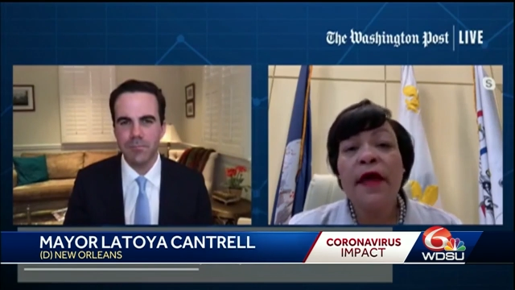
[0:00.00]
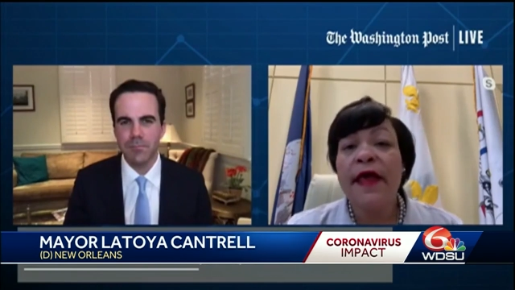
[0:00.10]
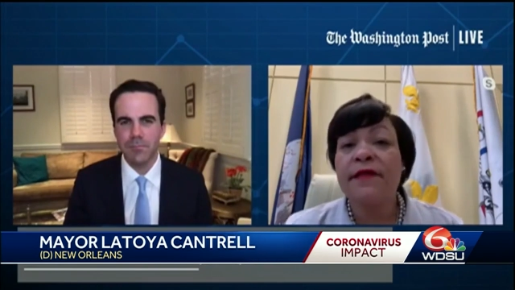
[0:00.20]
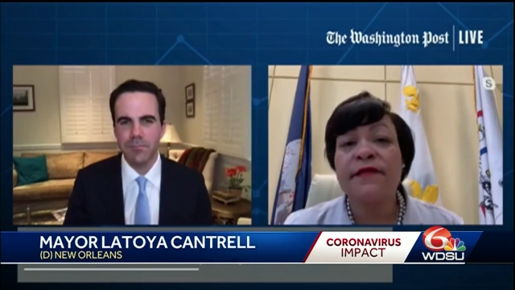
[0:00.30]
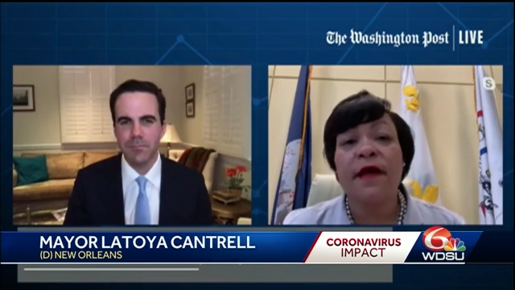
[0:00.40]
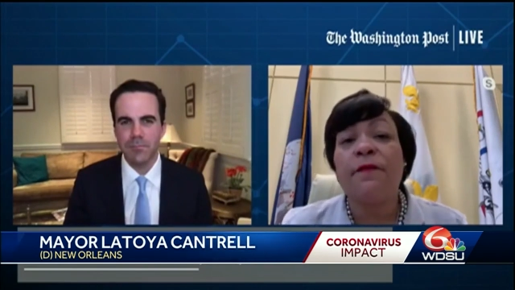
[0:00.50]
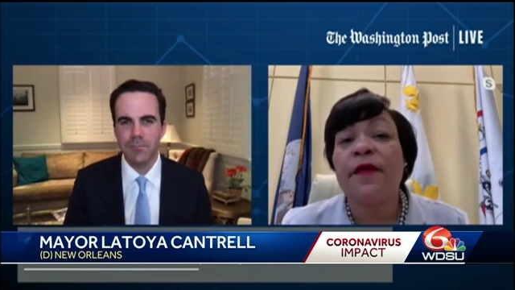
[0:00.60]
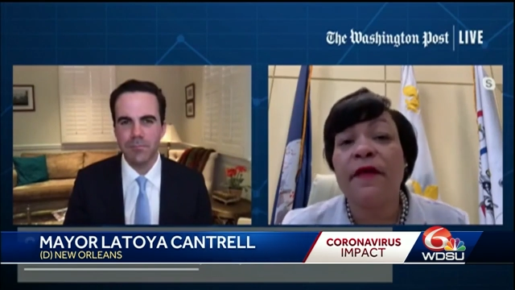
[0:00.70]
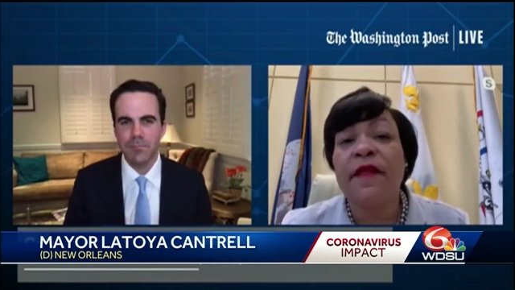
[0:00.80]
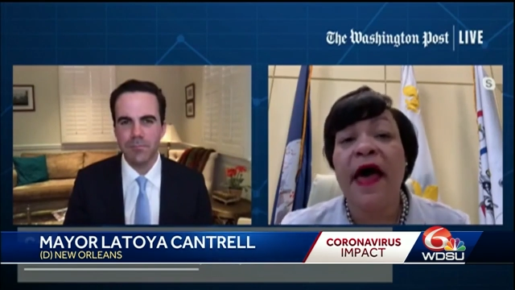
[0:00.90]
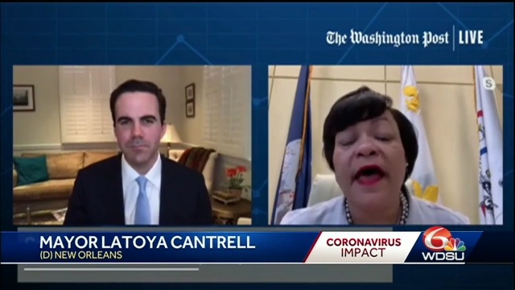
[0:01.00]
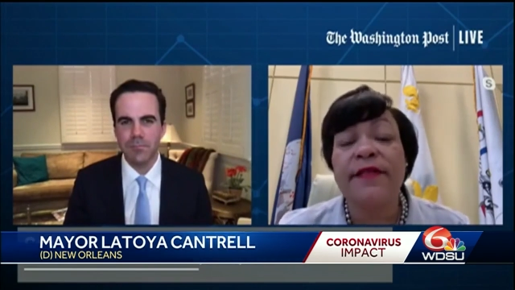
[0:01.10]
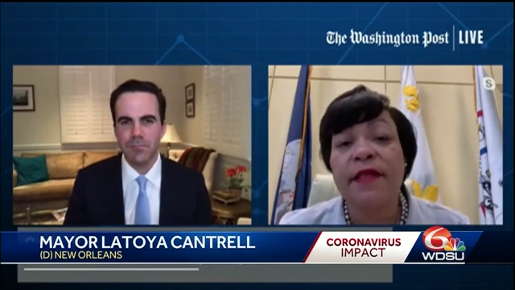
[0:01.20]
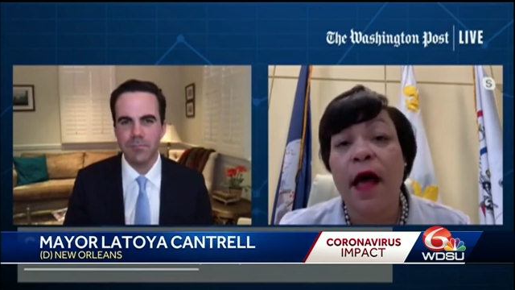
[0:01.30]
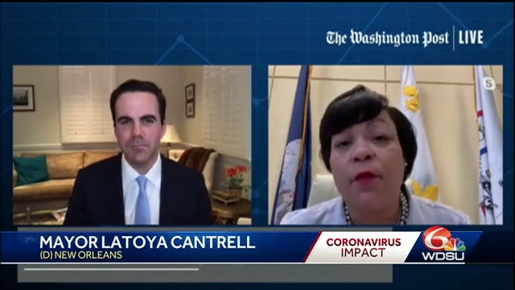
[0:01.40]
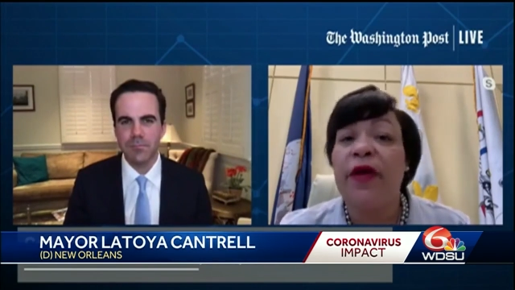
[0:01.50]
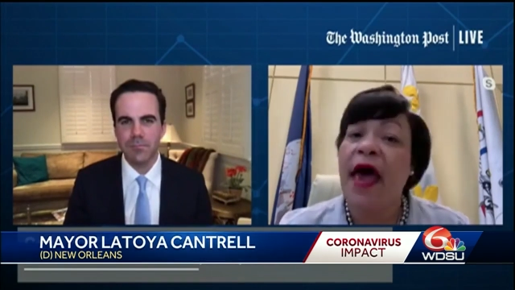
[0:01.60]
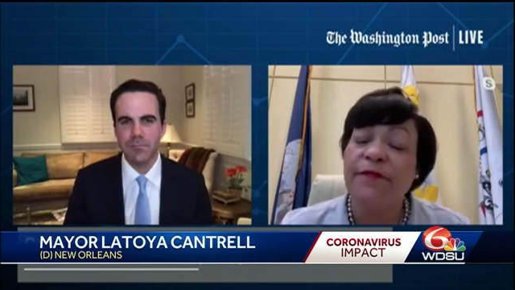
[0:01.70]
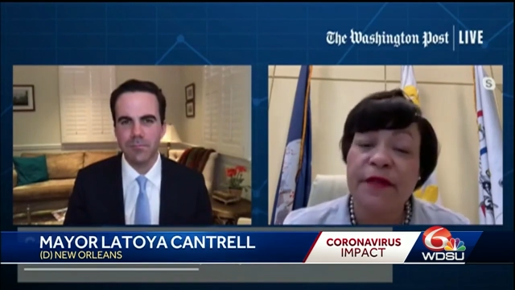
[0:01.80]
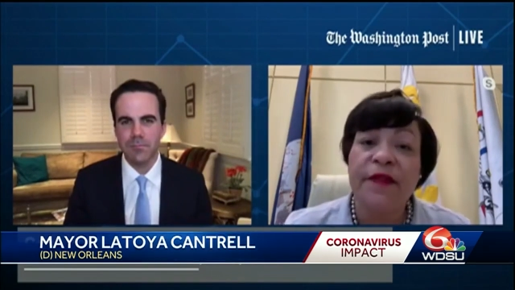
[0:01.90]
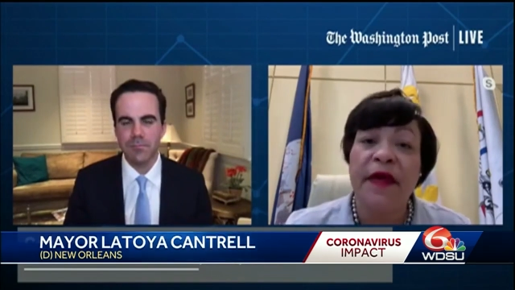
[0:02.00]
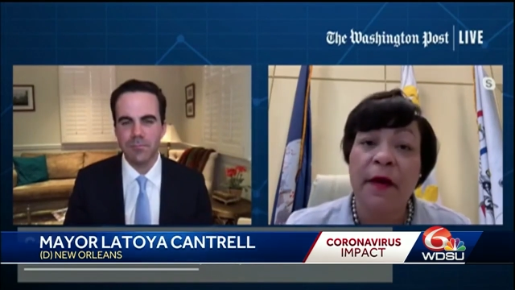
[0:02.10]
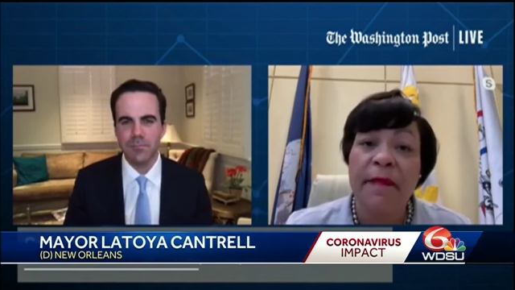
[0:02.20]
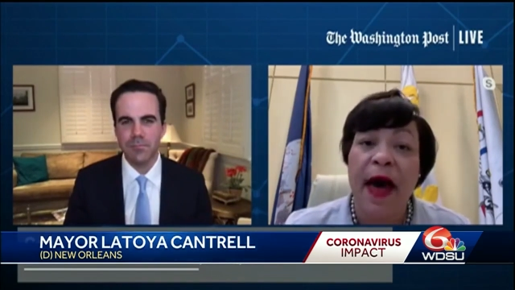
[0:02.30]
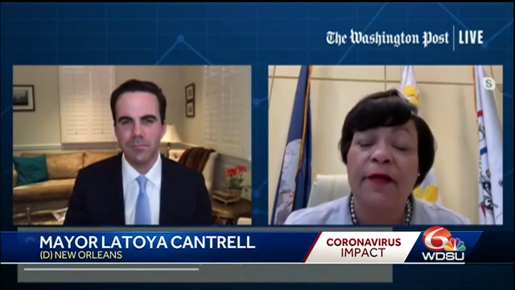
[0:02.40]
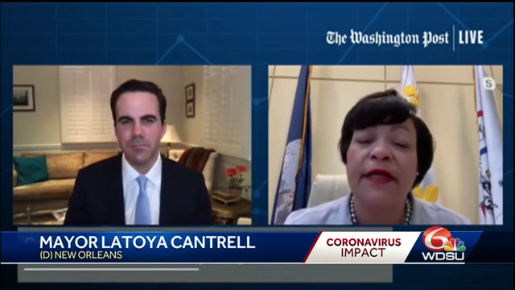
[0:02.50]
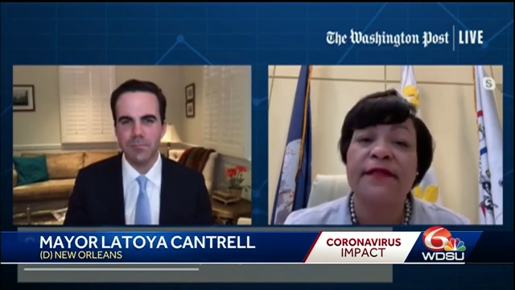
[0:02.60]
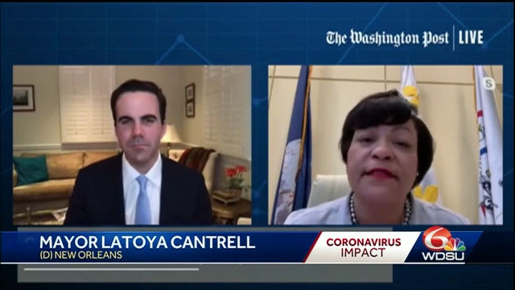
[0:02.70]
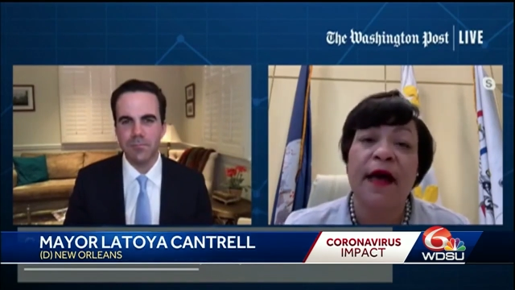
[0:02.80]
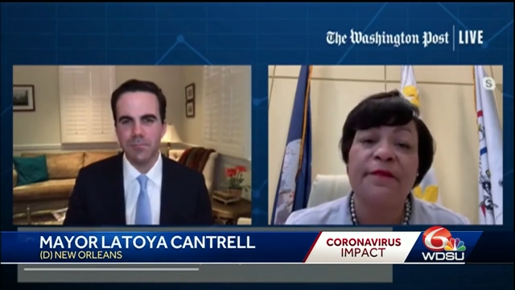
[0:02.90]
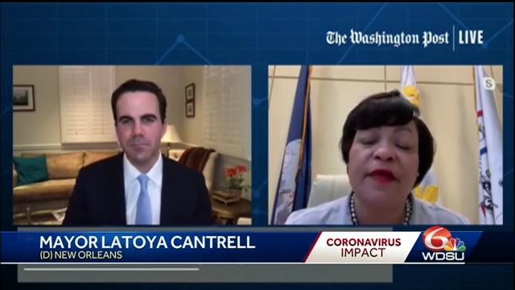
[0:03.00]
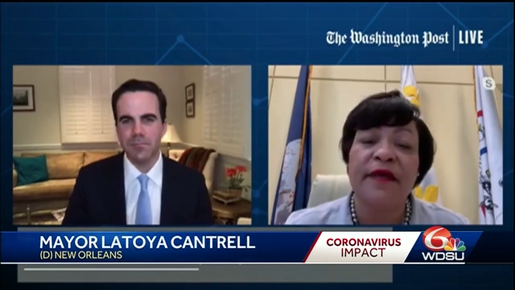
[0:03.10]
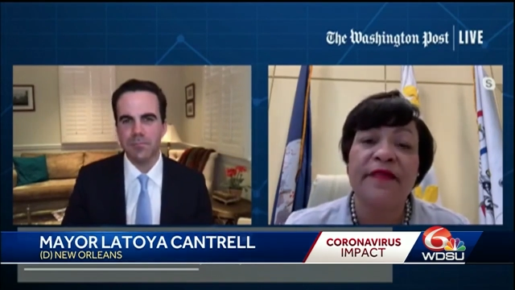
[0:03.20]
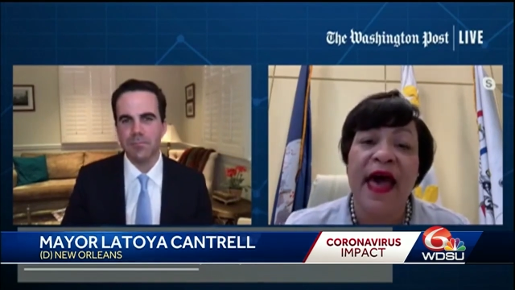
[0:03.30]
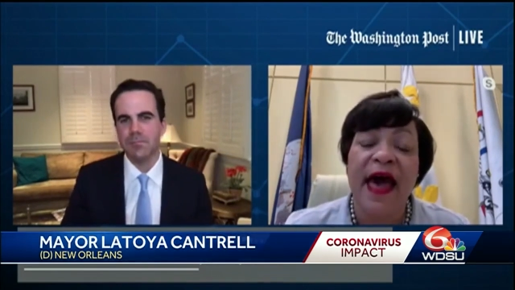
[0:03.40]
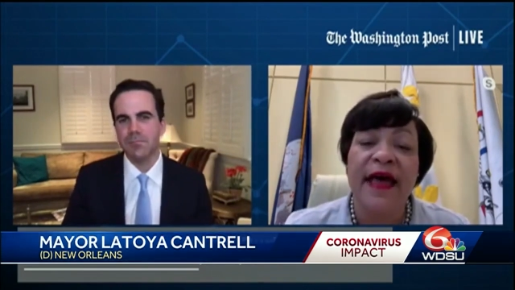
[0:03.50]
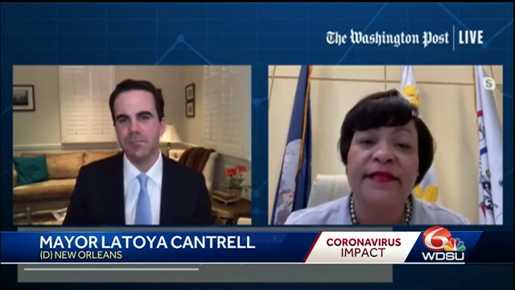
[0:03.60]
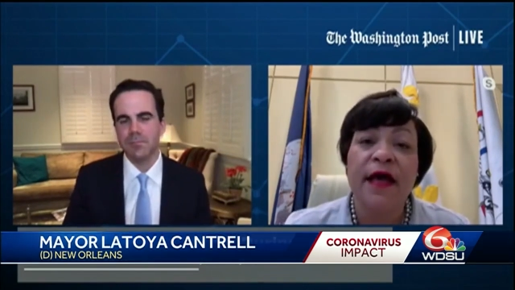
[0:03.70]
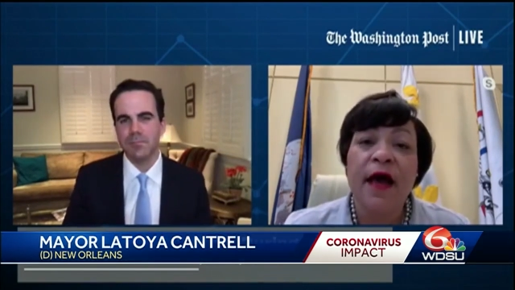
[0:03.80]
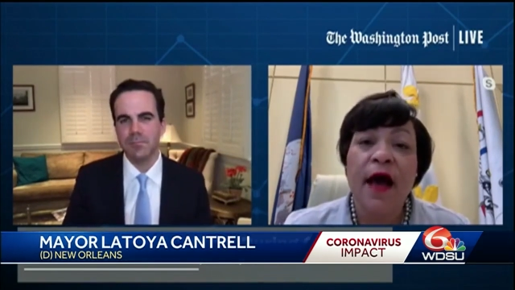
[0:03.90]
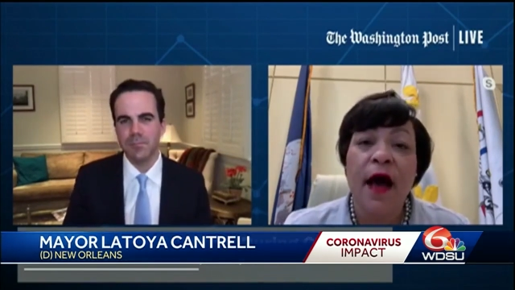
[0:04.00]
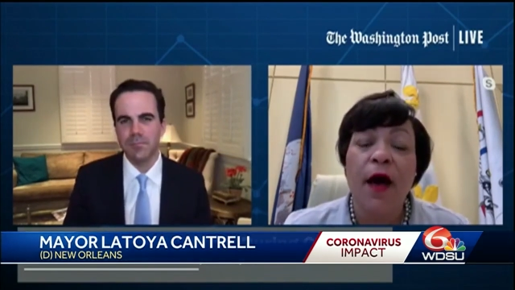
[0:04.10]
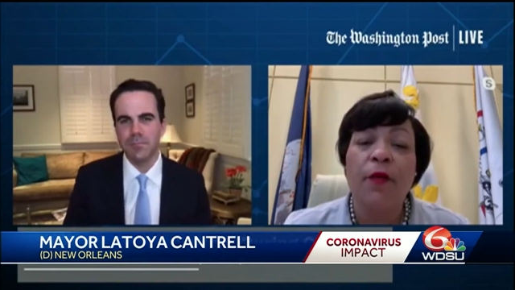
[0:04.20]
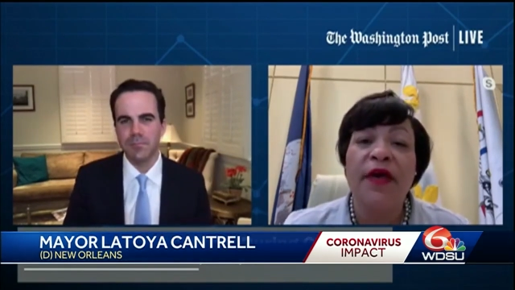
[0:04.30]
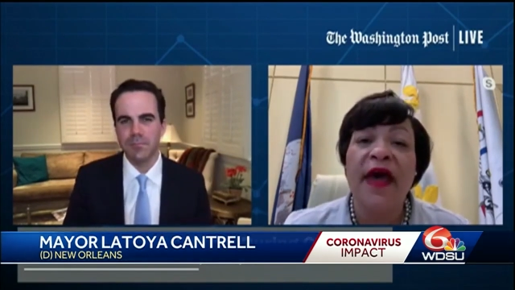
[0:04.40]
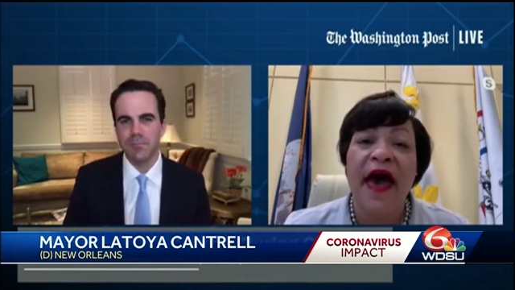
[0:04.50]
Speaker 1: It's something that um, we have to think about and something that uh, we